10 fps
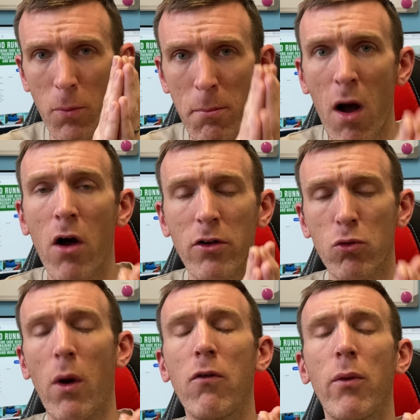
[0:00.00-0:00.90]
mark
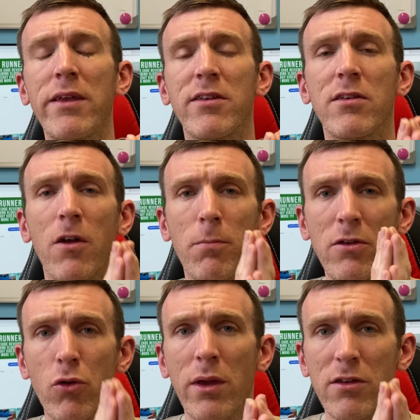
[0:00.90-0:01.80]
12 weeks since I've been
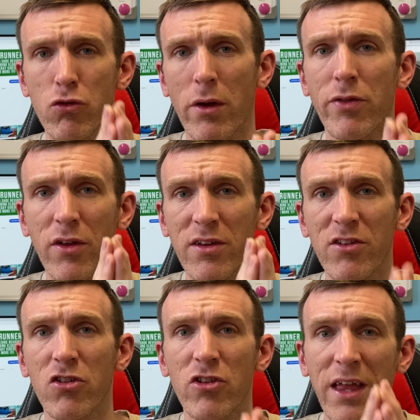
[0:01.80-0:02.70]
doing a strength and
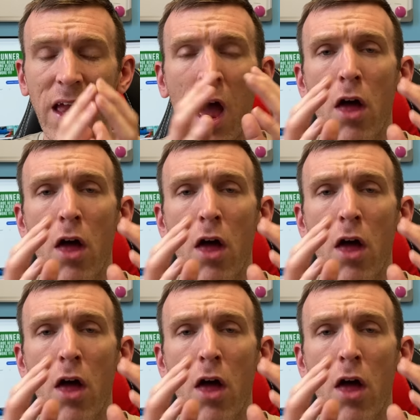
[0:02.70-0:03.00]
conditioning